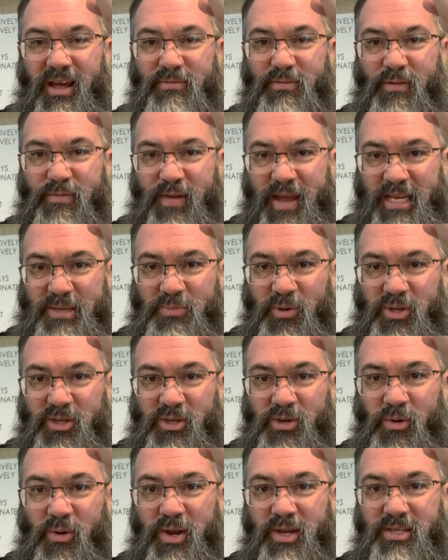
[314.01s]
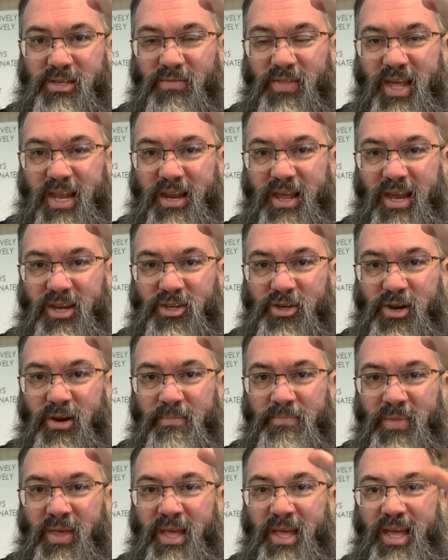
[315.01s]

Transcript: for Facebook stories of that nature.